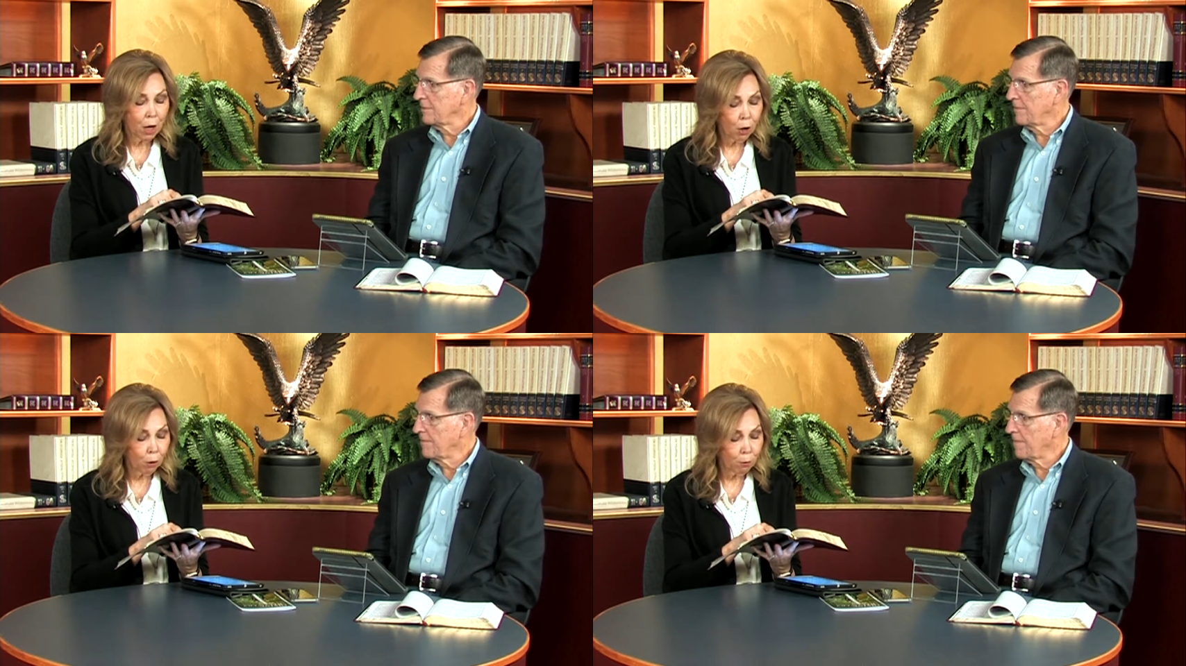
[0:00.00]

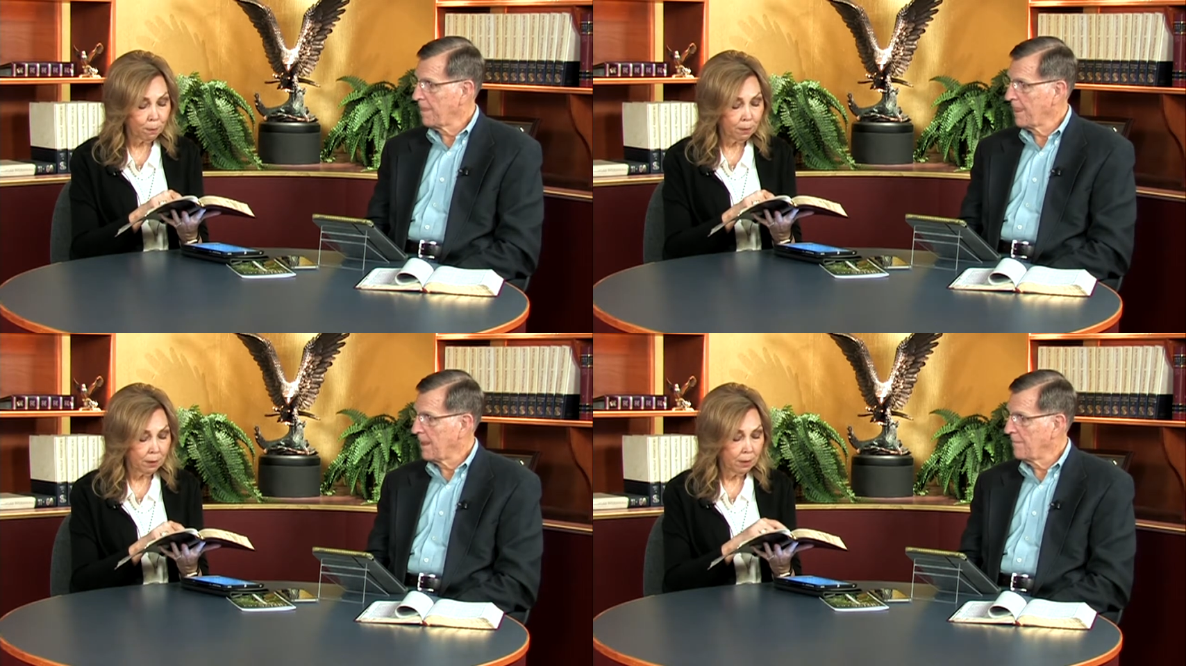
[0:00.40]

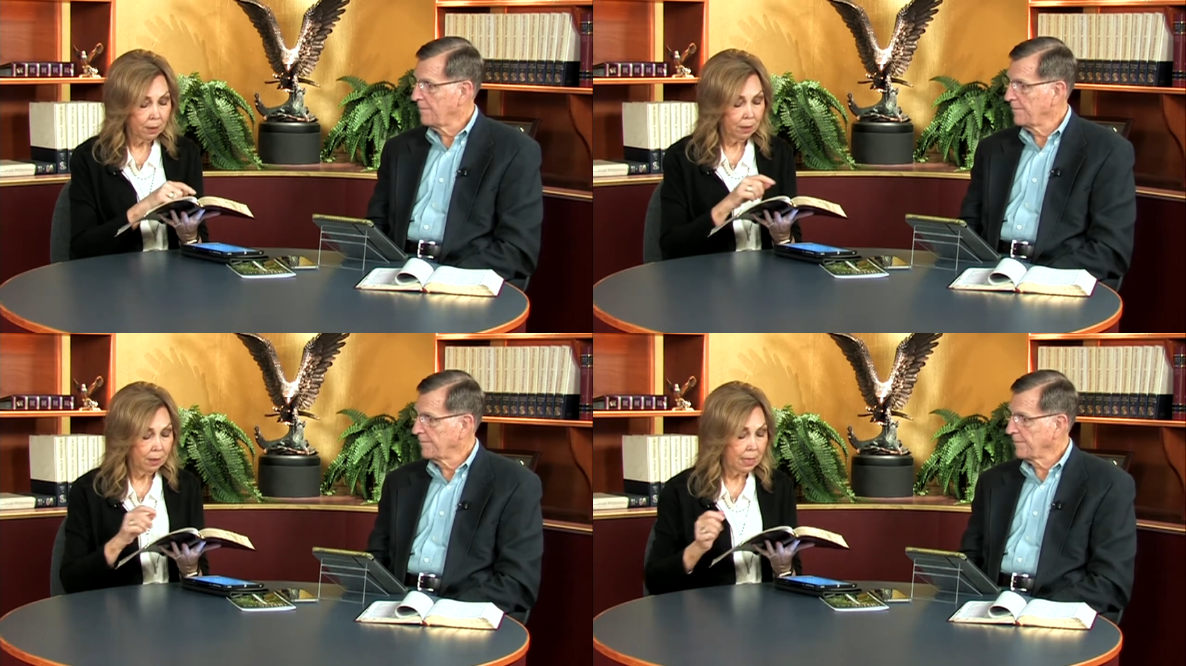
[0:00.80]
Speaker 1: hope
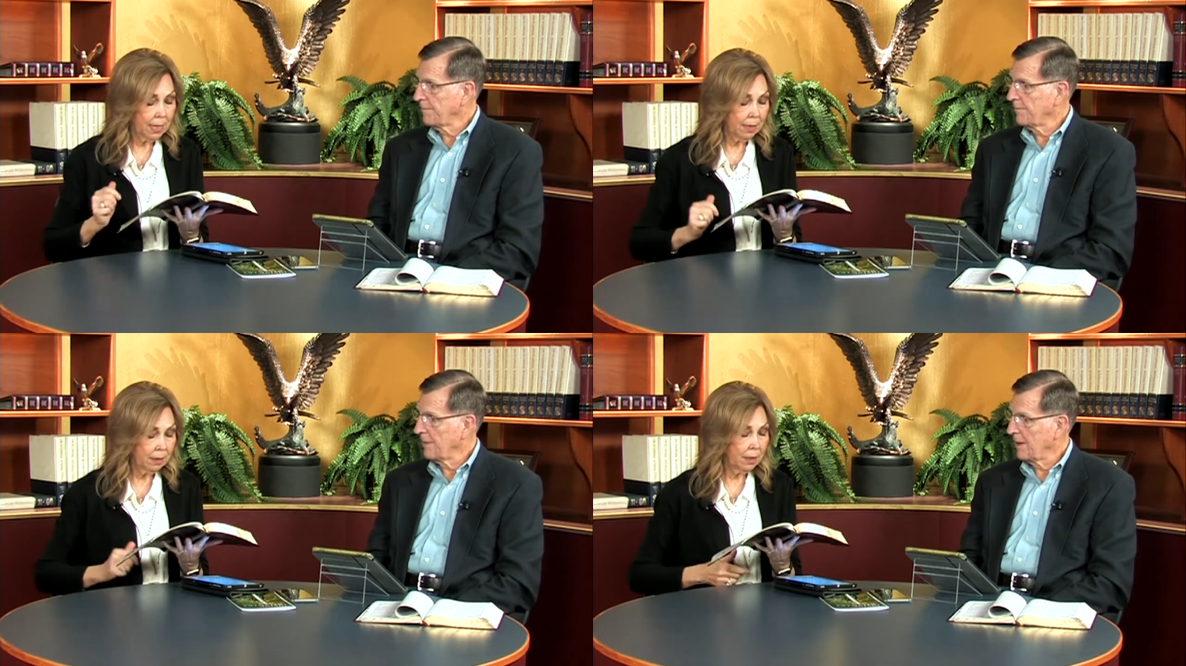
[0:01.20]
he
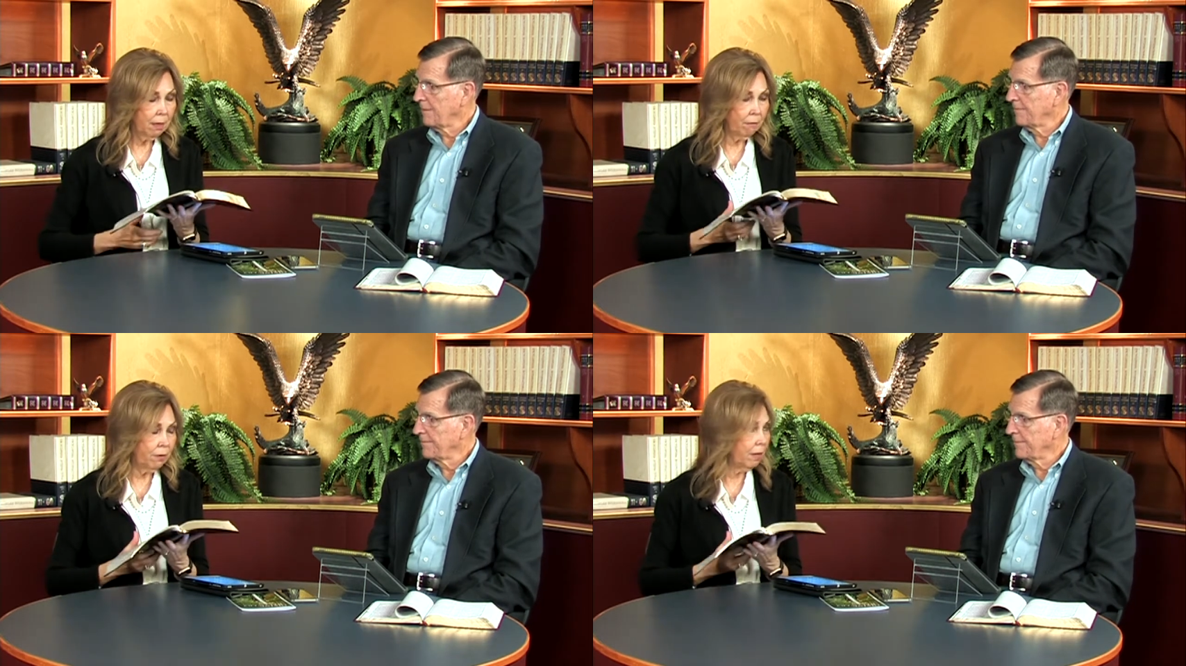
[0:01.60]
has
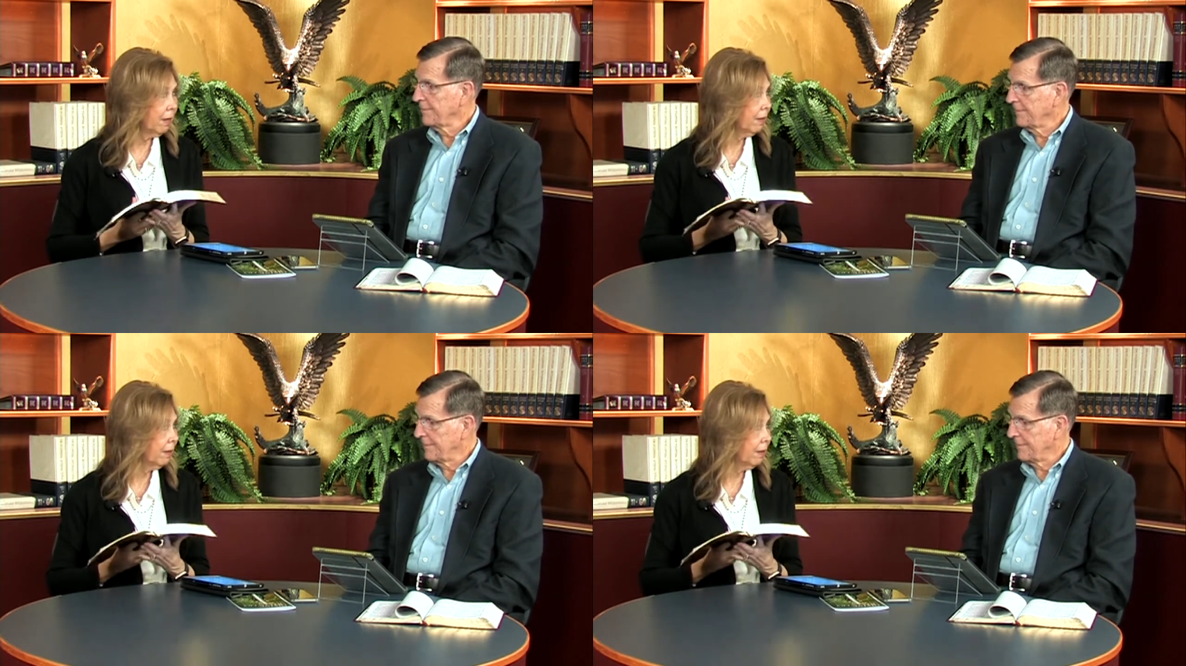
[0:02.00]
given.